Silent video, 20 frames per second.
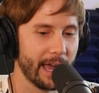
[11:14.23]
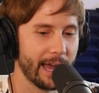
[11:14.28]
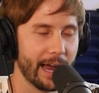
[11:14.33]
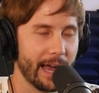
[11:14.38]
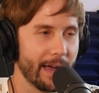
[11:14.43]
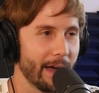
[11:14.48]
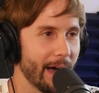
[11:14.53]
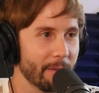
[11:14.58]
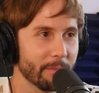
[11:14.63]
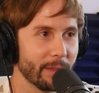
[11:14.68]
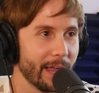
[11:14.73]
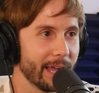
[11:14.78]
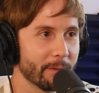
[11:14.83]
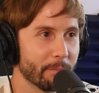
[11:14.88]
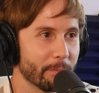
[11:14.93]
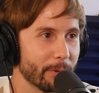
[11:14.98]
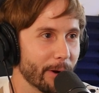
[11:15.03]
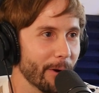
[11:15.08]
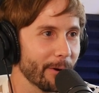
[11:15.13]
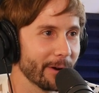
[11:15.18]
and I, I'm
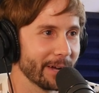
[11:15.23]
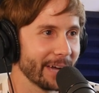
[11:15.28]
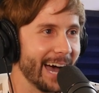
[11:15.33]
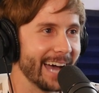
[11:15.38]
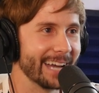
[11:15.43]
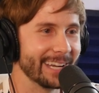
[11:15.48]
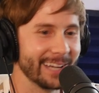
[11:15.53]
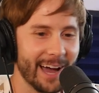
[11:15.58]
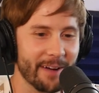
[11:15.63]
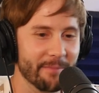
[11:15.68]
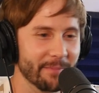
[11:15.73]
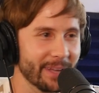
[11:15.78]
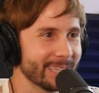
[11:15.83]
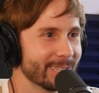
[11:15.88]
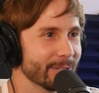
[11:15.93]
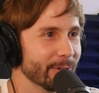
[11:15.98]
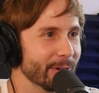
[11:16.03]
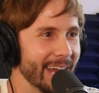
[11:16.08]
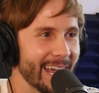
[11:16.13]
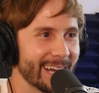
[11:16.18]
like broke. I, I'm
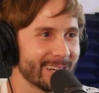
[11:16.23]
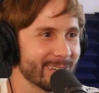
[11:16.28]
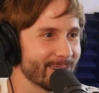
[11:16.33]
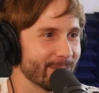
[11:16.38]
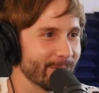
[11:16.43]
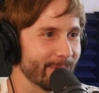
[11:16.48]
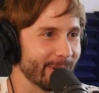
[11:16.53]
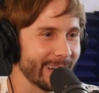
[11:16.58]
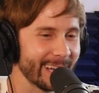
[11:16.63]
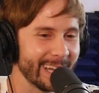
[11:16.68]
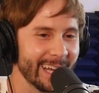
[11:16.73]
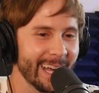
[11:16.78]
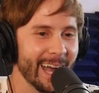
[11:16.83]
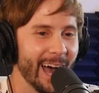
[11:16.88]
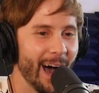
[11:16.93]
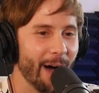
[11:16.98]
like doing mm-hmm. extra work.